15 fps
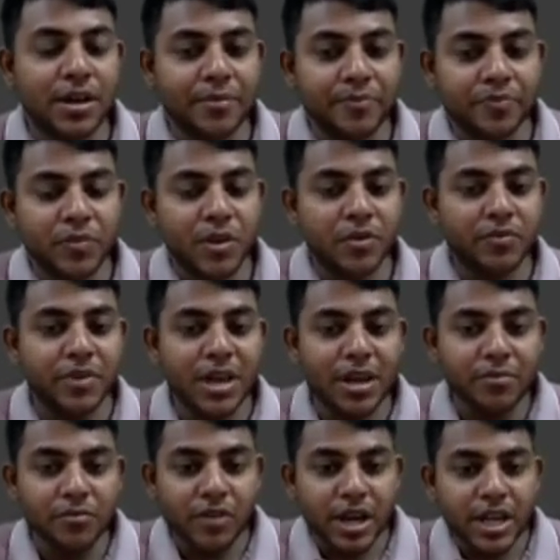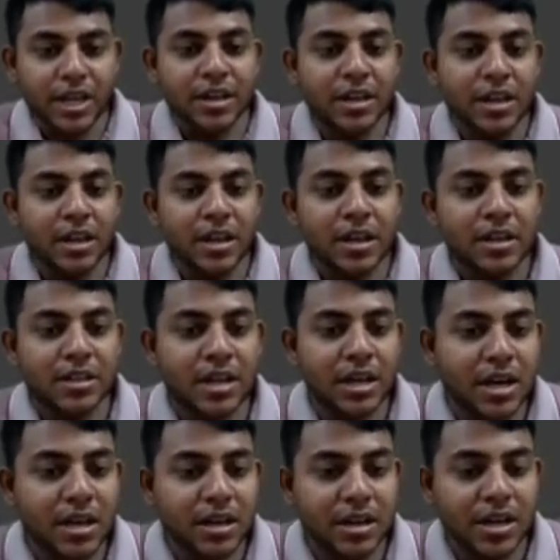Yojana, VMY,
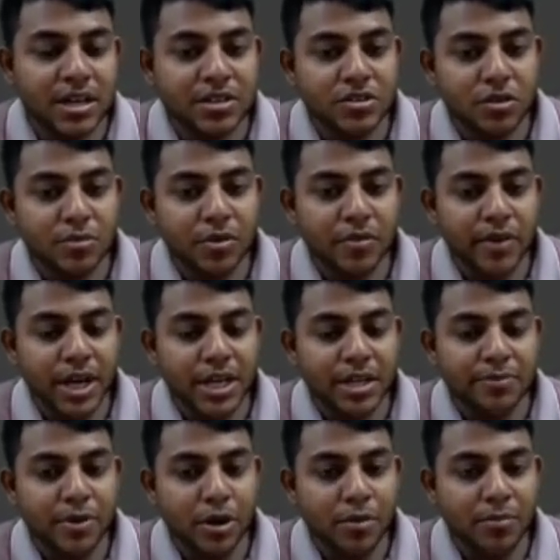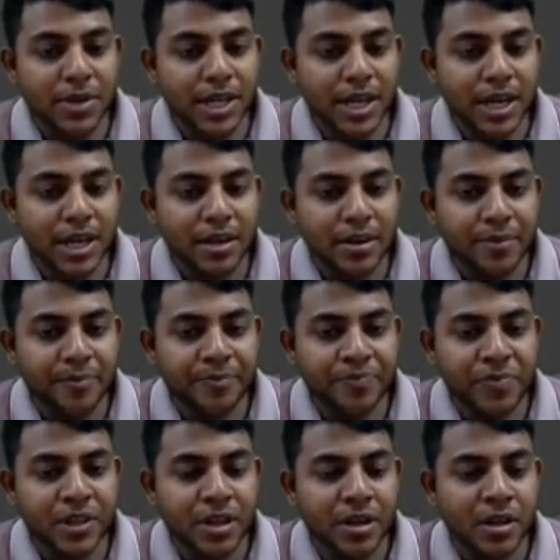that intends to provide prompt
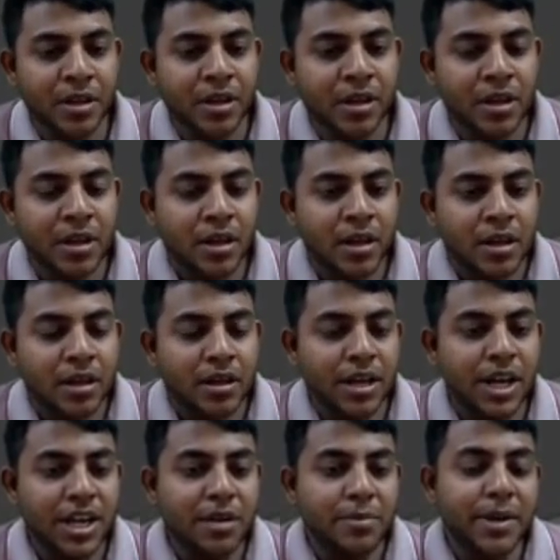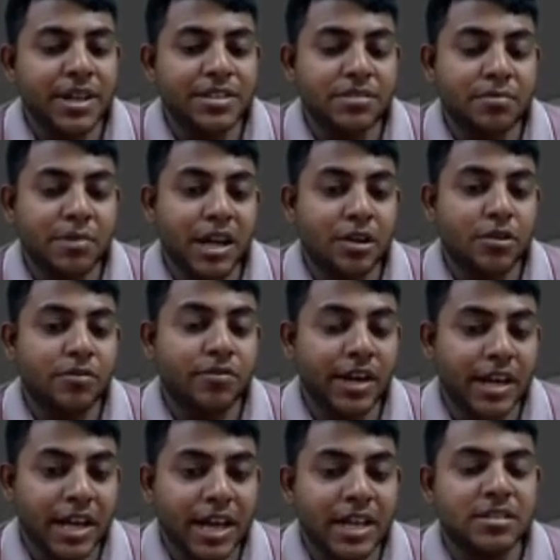and need-based
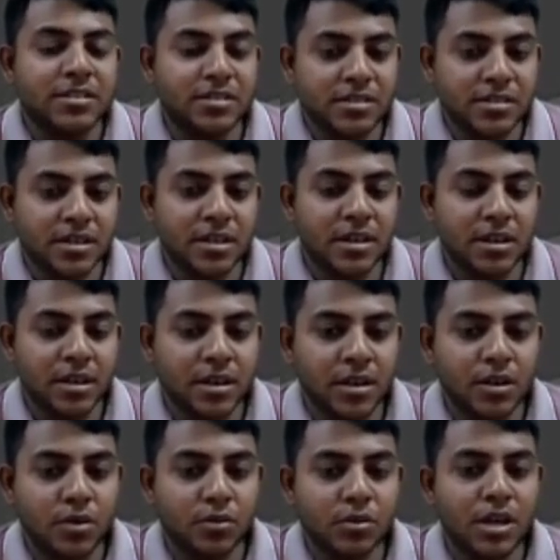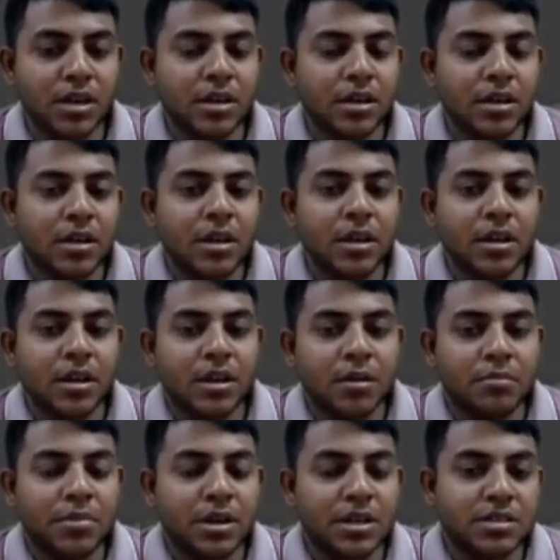microfinance to the
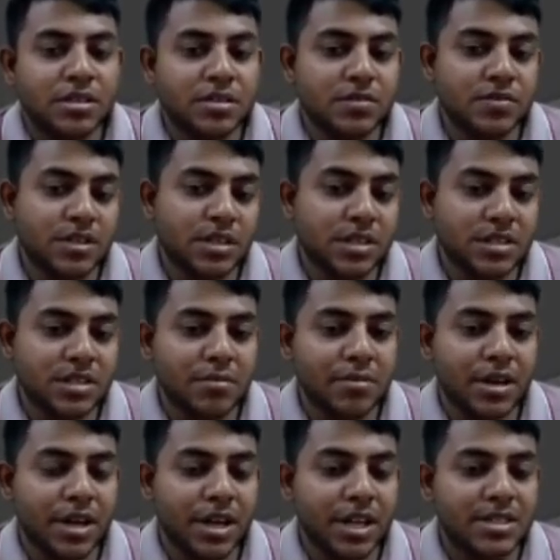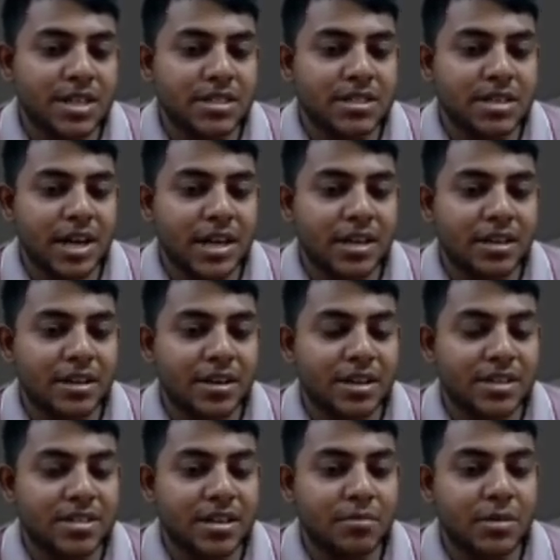persons with disabilities
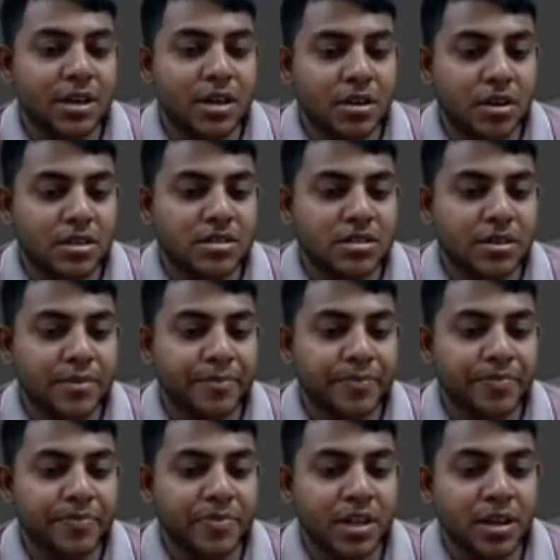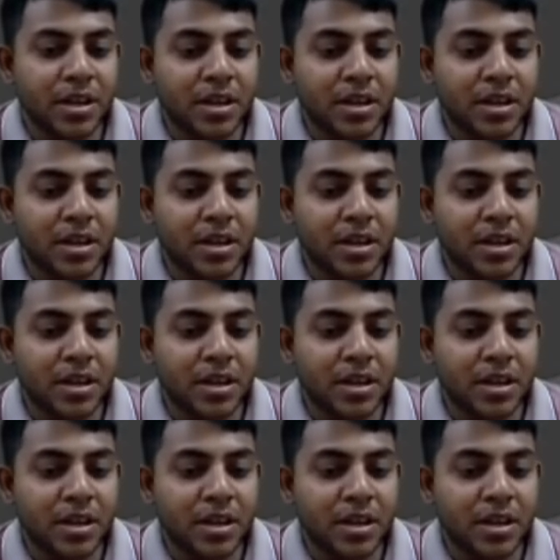at a reasonable cost.